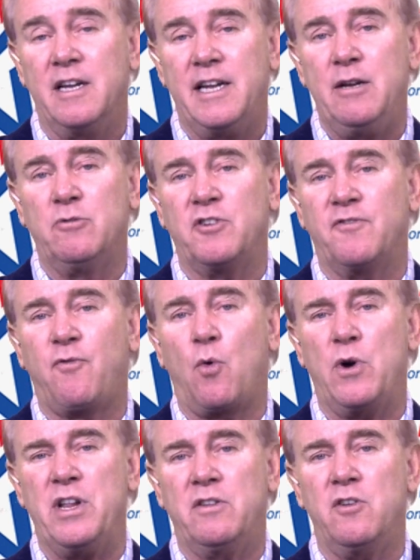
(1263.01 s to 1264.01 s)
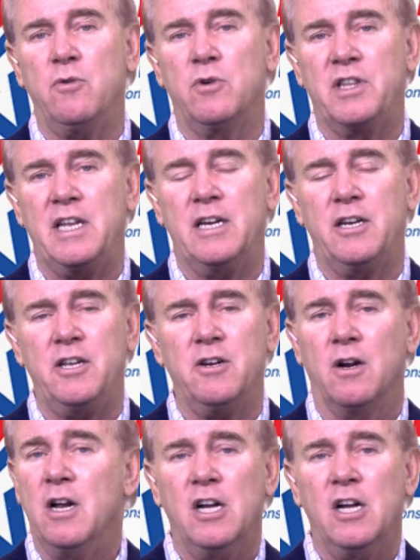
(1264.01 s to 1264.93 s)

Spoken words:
He was at 42 at the end of the year.